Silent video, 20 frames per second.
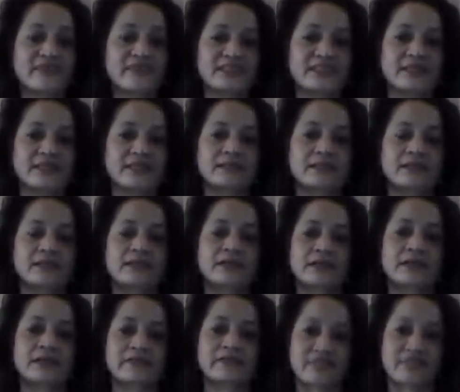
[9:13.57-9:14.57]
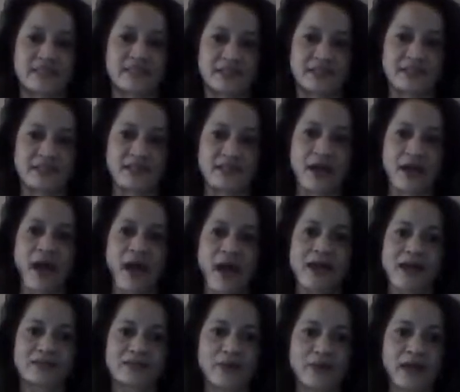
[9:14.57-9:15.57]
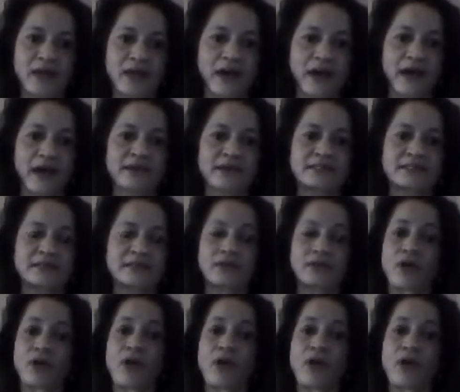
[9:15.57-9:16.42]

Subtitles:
visits, as well as